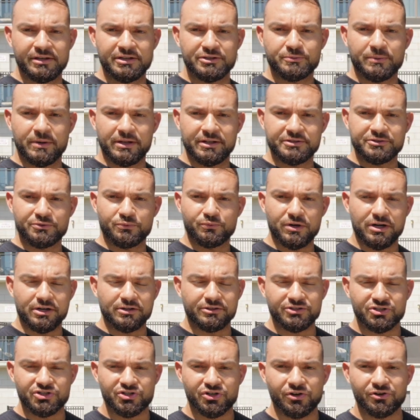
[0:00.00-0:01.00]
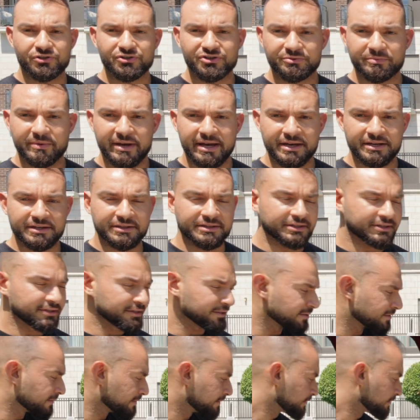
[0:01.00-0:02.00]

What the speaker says: as a wireless charger mat in here.